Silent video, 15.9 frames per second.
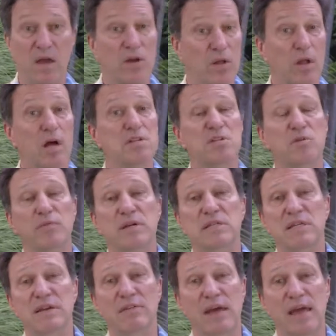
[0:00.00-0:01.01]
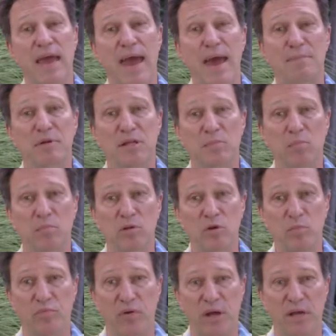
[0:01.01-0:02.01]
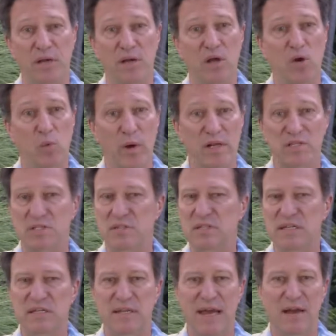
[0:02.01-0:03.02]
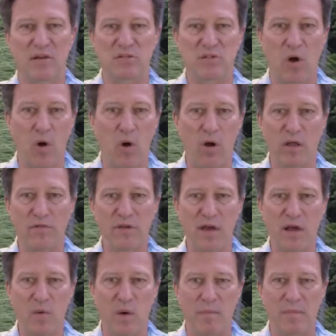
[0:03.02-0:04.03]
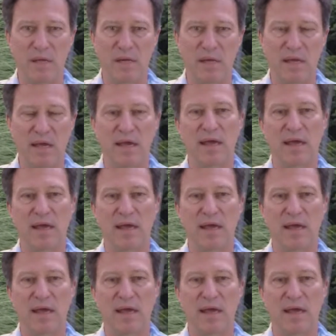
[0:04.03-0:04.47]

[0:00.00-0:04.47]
You'll also receive a cabinet blueprint which details all the equipment